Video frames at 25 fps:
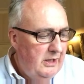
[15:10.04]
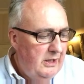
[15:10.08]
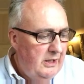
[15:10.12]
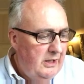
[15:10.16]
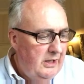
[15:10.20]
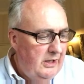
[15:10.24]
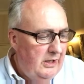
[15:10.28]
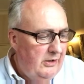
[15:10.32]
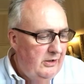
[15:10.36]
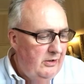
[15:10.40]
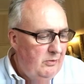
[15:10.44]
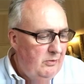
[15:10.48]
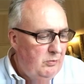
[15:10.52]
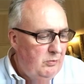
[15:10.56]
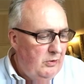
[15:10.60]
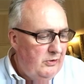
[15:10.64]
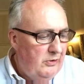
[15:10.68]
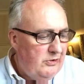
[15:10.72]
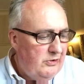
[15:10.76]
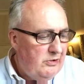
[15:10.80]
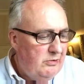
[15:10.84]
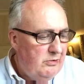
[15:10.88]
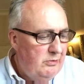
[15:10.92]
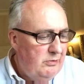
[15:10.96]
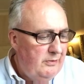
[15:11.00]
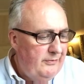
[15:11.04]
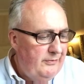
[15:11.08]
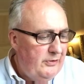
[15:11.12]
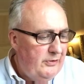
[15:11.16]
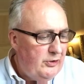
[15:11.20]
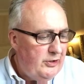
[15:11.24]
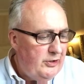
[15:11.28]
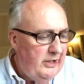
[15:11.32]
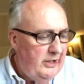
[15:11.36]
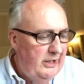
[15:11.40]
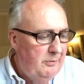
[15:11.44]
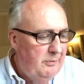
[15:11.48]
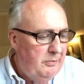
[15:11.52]
Under whatsoever
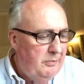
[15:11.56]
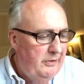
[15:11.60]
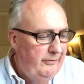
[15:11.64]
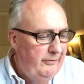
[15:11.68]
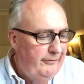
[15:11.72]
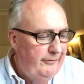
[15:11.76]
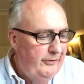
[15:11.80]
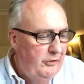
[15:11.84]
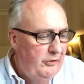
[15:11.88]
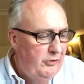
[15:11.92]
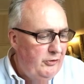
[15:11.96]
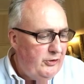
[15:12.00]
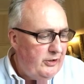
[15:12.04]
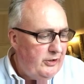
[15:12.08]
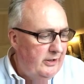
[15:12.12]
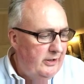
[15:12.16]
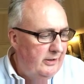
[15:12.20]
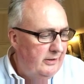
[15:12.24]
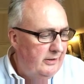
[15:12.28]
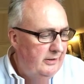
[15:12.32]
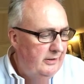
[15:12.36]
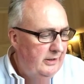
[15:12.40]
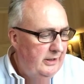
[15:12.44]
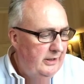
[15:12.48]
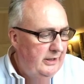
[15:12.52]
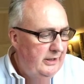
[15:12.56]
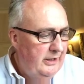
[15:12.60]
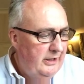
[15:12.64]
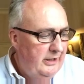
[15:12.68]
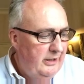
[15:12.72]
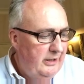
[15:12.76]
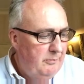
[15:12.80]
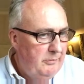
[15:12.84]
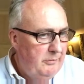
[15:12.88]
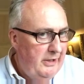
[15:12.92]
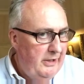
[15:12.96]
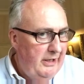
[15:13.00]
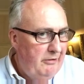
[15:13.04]
shape in future
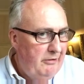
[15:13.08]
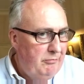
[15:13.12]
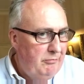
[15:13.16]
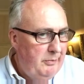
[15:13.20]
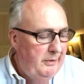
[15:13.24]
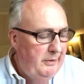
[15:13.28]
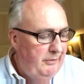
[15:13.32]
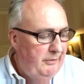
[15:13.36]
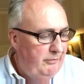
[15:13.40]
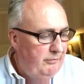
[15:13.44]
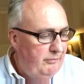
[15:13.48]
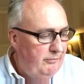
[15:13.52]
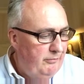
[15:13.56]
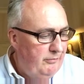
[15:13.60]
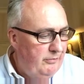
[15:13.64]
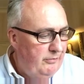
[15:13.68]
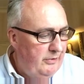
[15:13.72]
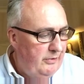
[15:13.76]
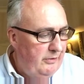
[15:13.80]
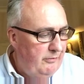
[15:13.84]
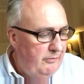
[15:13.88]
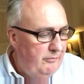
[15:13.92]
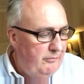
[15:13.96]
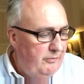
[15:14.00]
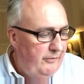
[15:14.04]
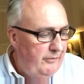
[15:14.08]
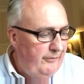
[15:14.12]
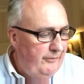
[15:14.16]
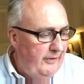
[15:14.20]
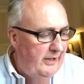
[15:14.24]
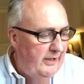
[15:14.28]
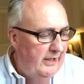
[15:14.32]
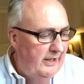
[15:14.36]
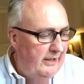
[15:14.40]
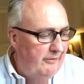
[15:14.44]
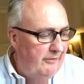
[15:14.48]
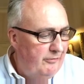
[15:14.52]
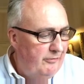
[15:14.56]
it may be
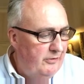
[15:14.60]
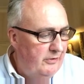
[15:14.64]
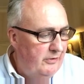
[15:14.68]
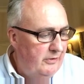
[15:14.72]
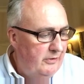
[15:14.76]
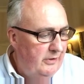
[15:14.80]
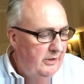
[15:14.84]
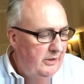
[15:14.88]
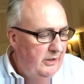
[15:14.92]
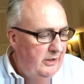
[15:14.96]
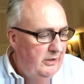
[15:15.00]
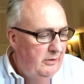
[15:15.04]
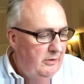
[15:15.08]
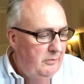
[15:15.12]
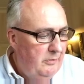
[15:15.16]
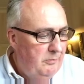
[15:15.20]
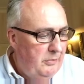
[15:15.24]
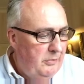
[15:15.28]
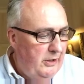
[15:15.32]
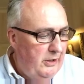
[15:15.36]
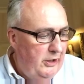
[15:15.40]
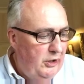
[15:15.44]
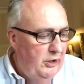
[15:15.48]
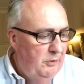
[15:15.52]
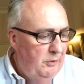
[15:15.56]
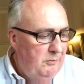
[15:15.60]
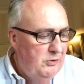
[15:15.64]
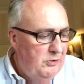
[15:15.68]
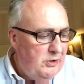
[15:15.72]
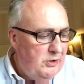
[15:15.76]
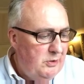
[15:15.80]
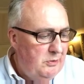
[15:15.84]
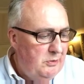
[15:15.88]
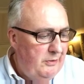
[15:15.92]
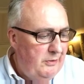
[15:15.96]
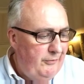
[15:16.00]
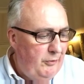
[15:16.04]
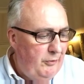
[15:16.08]
revived, by
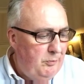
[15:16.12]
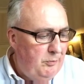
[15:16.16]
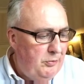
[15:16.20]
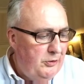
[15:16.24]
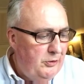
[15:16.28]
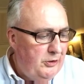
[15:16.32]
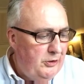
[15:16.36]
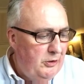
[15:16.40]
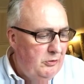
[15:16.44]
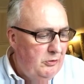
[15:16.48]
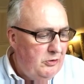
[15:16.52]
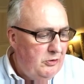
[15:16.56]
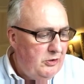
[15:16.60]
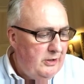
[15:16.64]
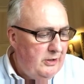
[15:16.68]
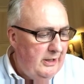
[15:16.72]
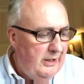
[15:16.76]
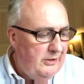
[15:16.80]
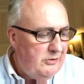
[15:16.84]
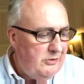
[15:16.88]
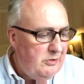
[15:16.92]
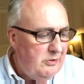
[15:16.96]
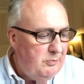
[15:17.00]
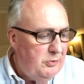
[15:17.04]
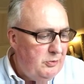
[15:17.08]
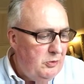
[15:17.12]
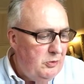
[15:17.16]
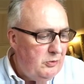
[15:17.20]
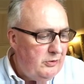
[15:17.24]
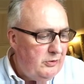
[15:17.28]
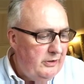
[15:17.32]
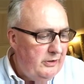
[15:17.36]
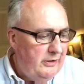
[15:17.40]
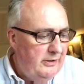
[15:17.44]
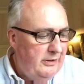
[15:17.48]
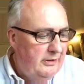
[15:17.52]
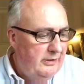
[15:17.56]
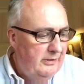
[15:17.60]
whomsoever produced and
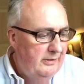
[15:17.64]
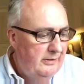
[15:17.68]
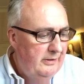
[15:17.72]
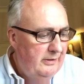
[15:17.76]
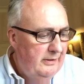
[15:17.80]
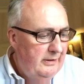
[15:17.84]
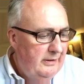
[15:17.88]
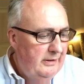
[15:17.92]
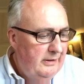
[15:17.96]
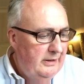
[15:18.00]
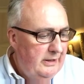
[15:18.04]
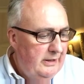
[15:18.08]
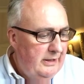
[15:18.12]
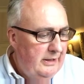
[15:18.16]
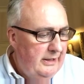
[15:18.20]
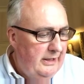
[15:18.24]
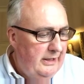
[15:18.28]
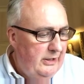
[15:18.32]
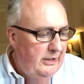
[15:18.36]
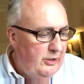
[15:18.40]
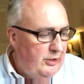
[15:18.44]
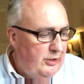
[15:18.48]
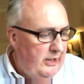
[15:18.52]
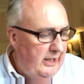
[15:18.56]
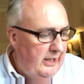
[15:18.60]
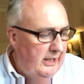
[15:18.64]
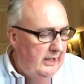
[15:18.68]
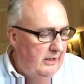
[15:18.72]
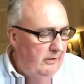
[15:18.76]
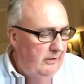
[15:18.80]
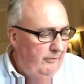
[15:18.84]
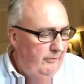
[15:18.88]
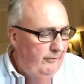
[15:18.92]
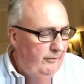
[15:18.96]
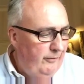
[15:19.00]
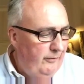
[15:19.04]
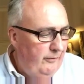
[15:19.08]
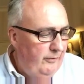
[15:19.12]
supported, it
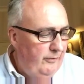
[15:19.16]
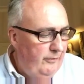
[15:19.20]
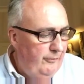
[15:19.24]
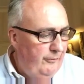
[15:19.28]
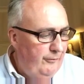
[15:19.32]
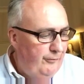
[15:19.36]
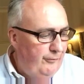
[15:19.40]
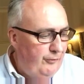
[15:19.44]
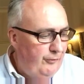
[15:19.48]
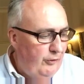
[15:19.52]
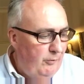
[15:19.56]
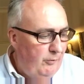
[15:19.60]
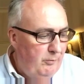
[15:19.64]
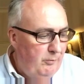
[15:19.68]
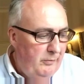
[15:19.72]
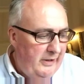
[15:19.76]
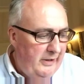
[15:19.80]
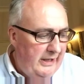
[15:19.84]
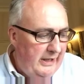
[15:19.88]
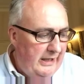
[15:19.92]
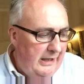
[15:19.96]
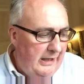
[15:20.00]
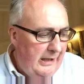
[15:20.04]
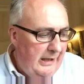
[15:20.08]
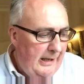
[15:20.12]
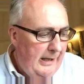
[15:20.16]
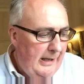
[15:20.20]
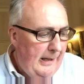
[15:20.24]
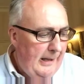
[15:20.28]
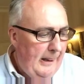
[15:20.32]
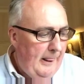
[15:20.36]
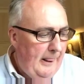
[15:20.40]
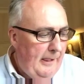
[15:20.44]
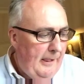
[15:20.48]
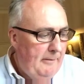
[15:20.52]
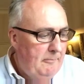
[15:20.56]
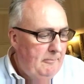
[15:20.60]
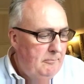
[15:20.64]
shall, from me,
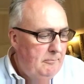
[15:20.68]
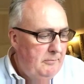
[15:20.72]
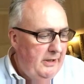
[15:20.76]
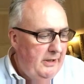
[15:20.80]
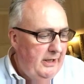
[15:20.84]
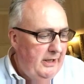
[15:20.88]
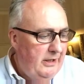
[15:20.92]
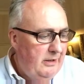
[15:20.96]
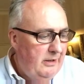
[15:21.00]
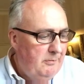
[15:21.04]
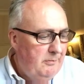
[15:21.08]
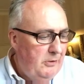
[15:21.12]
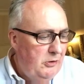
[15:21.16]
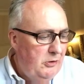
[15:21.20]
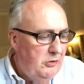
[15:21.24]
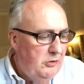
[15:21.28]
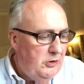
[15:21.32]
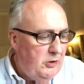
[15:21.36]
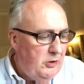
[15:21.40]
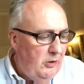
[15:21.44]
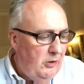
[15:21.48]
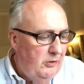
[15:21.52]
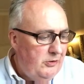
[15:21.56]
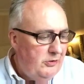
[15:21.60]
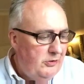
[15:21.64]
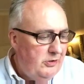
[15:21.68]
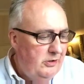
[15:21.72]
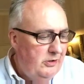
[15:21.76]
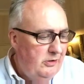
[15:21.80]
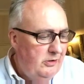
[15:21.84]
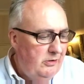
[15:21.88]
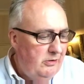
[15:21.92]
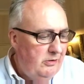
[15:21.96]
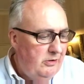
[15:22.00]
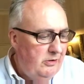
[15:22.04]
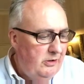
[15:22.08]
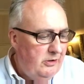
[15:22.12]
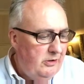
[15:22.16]
meet the most
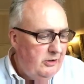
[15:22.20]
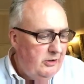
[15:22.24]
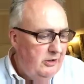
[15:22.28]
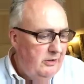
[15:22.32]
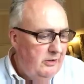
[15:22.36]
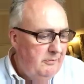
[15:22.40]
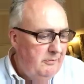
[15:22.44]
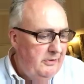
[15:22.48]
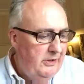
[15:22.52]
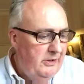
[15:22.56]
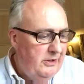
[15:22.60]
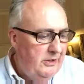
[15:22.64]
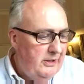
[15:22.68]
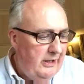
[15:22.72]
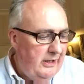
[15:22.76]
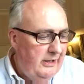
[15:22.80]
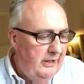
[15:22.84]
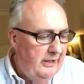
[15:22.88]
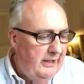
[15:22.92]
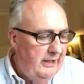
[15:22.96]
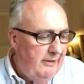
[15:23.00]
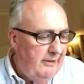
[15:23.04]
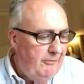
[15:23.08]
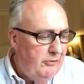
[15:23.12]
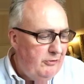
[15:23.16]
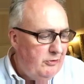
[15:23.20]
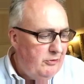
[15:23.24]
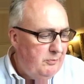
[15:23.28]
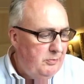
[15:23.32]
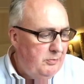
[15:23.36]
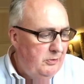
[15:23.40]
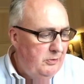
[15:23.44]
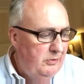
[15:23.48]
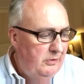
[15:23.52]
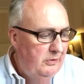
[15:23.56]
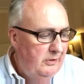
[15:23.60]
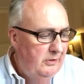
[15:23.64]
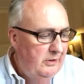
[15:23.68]
constant, determined, and
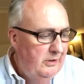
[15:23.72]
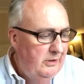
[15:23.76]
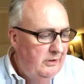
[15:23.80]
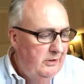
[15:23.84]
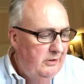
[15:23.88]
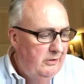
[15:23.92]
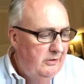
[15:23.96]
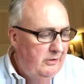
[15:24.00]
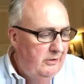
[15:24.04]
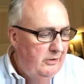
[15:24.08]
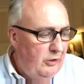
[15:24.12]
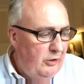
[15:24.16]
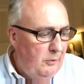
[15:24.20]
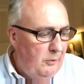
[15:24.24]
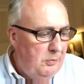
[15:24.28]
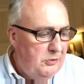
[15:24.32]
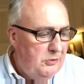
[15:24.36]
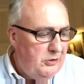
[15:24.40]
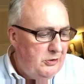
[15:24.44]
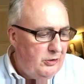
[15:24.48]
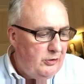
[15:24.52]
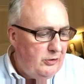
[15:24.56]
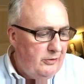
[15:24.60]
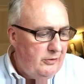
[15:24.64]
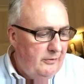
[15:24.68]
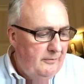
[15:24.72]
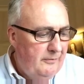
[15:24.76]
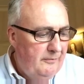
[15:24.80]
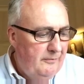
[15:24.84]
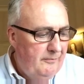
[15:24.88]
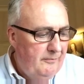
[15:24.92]
inevitable opposition.